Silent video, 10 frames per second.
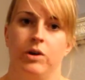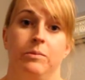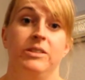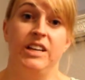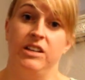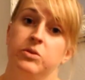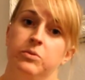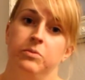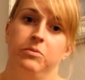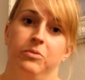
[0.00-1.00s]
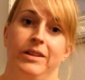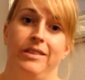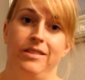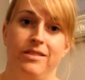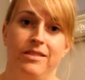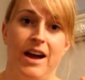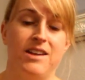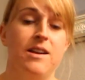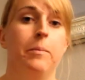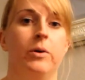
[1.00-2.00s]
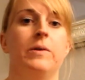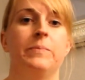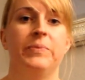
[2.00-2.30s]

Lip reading: obsessed with that number.